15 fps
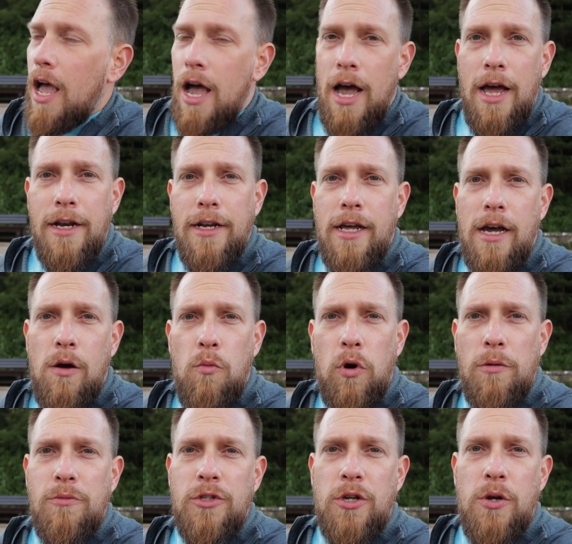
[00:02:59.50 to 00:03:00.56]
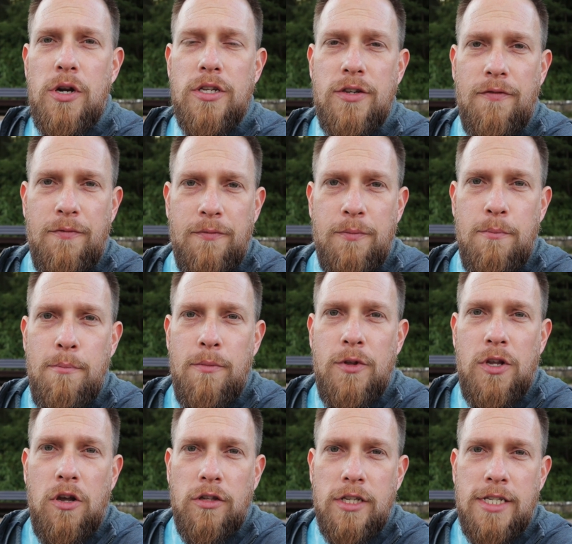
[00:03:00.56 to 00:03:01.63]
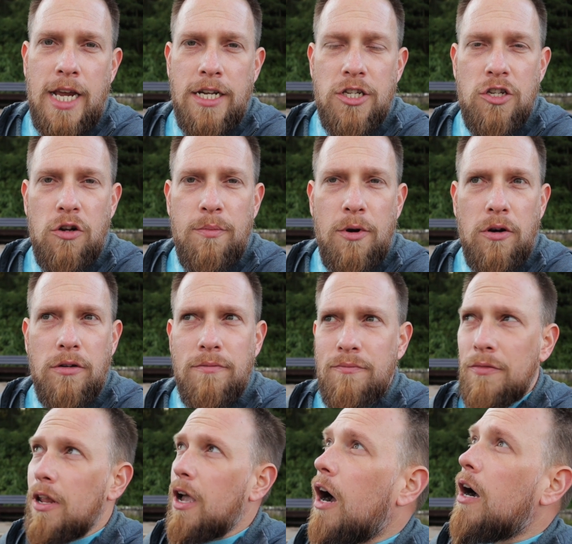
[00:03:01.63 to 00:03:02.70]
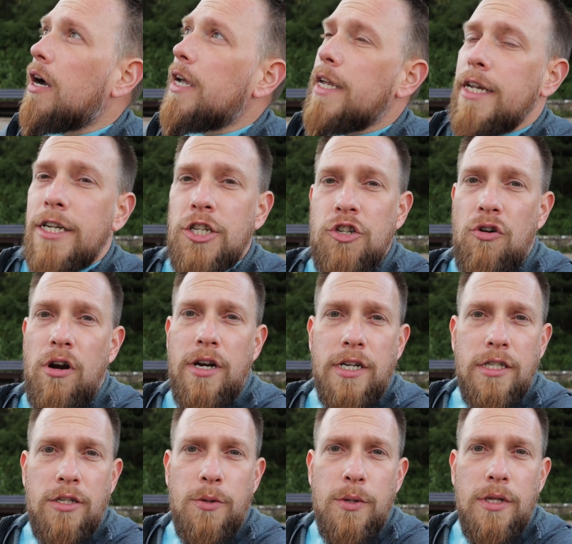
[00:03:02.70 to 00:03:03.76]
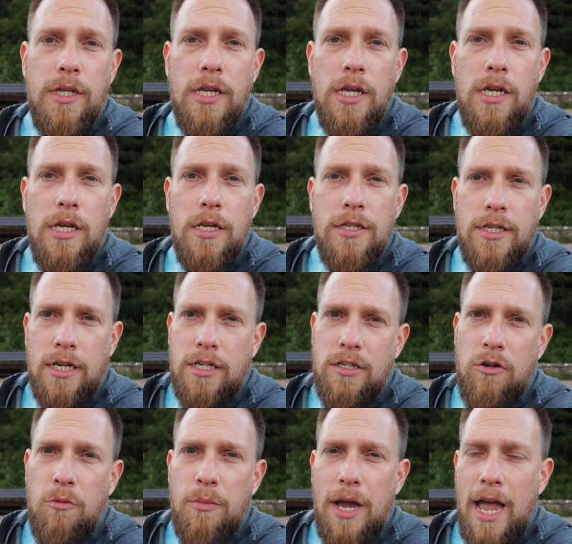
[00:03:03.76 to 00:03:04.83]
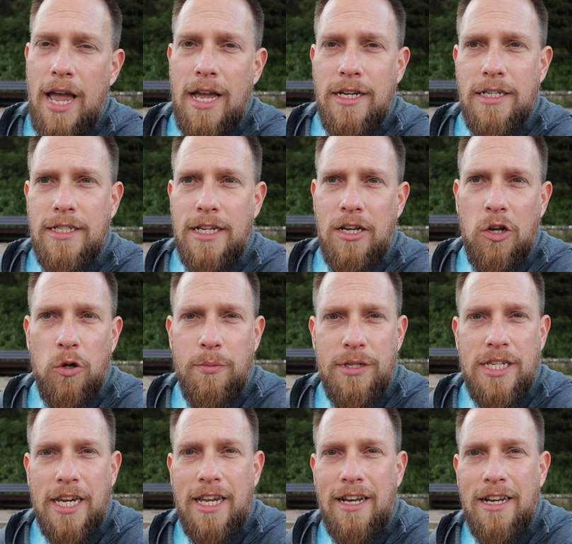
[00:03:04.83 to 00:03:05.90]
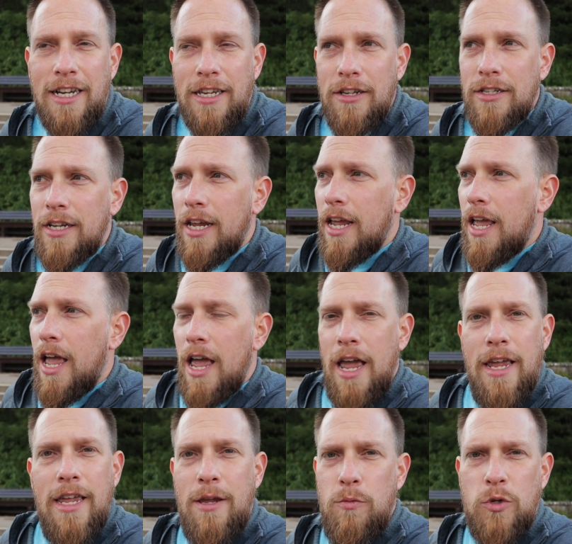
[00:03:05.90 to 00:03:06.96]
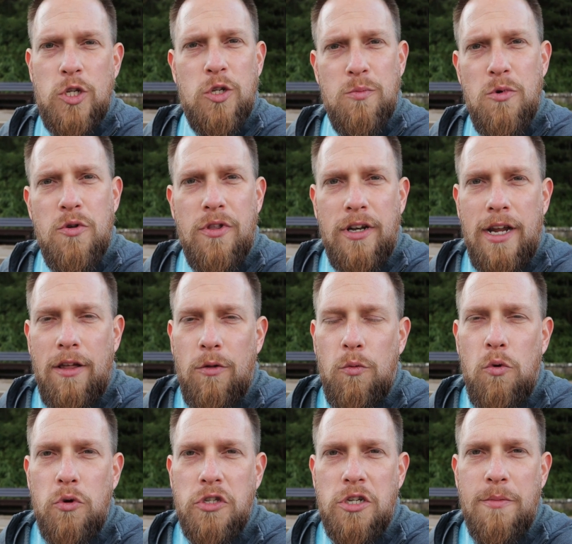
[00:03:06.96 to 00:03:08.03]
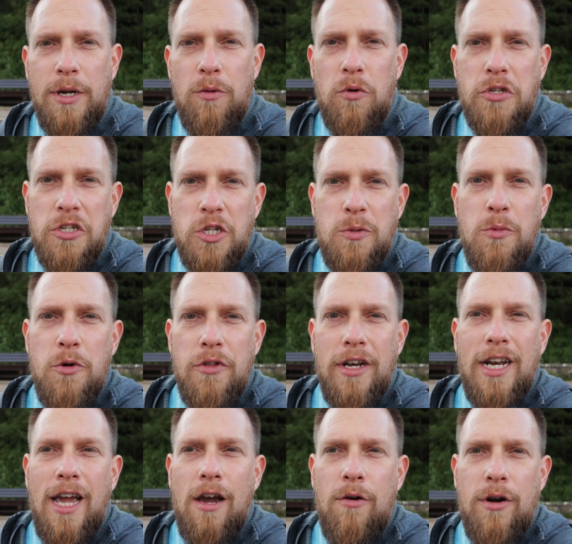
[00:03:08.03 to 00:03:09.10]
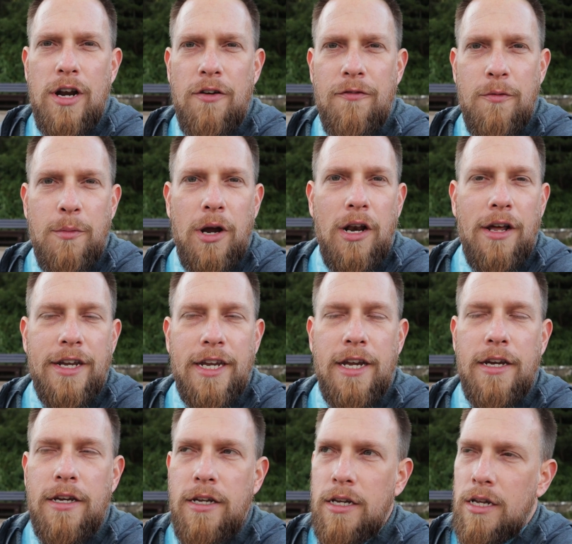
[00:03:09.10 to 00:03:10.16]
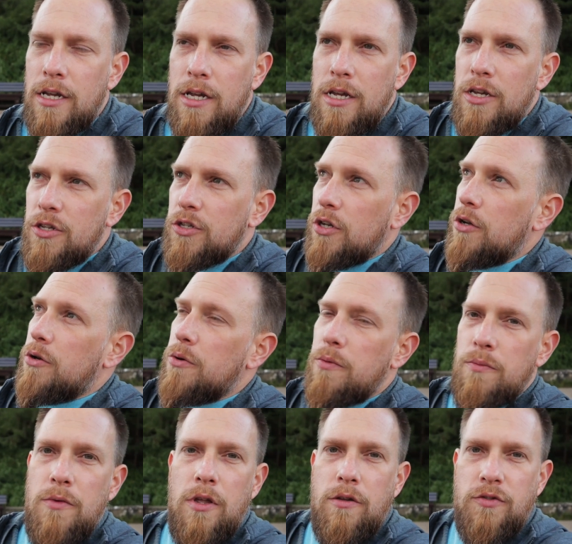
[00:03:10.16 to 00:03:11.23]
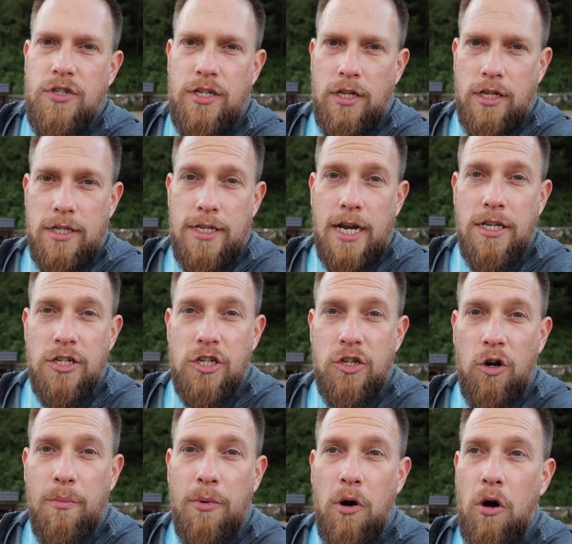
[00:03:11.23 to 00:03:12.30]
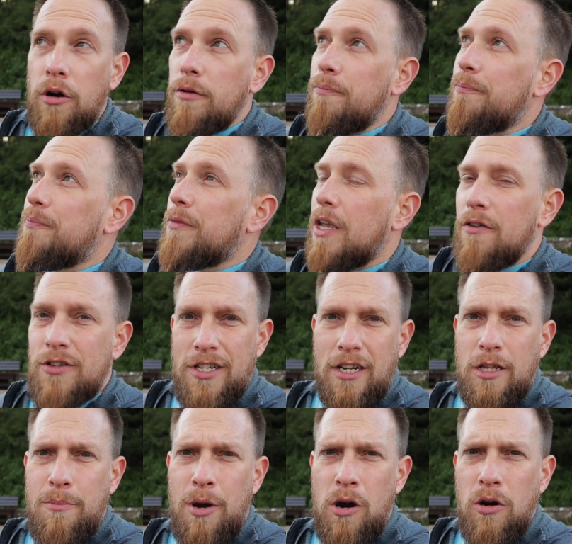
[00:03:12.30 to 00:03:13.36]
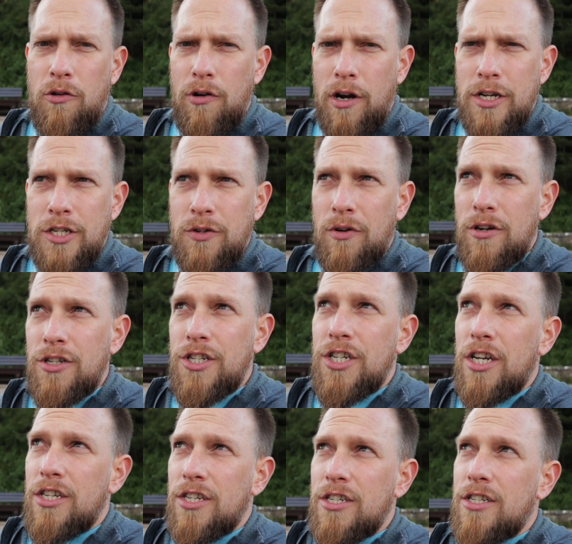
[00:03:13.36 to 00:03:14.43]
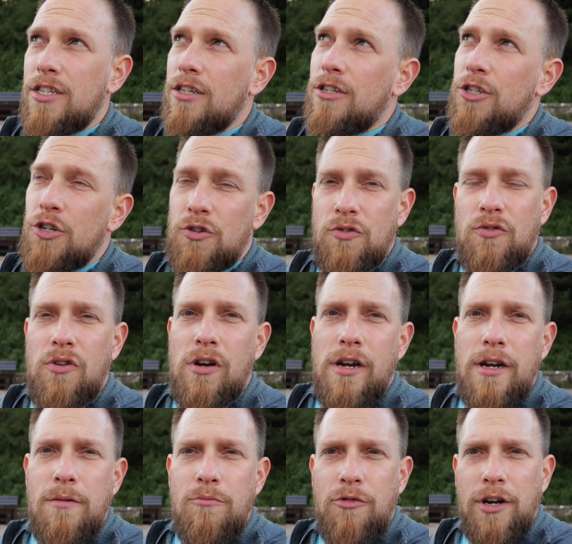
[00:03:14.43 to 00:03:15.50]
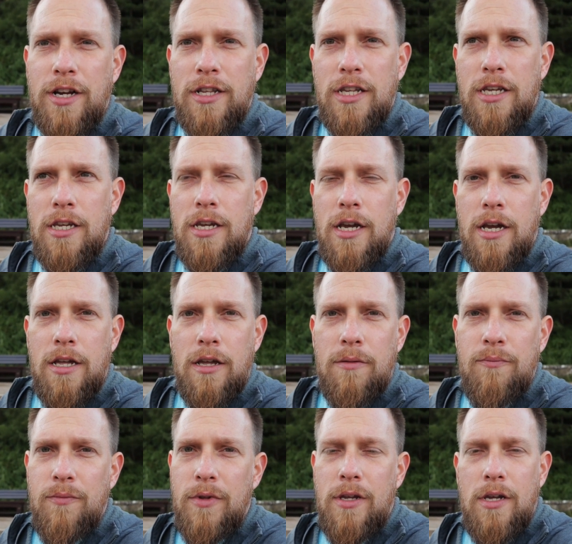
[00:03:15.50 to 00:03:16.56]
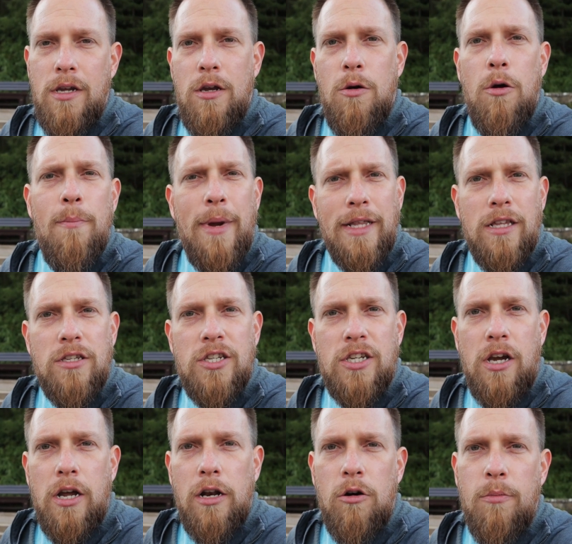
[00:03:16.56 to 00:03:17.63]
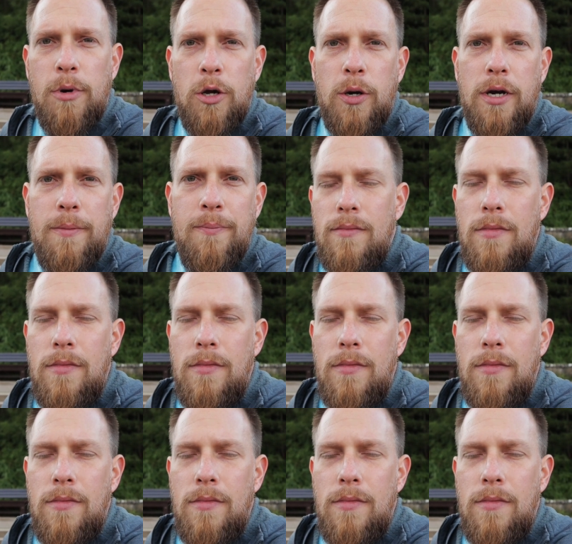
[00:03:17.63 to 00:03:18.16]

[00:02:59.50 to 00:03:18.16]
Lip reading: And what I'm doing is I've got the 10 stop on. I tried doing the 6 stop and it didn't look particularly good. It was smoothing out the water, but it wasn't smoothing it out enough for my liking. So stuck the 10 stop on, stuck the polarizer on just to try and bring make the sky a little bluer.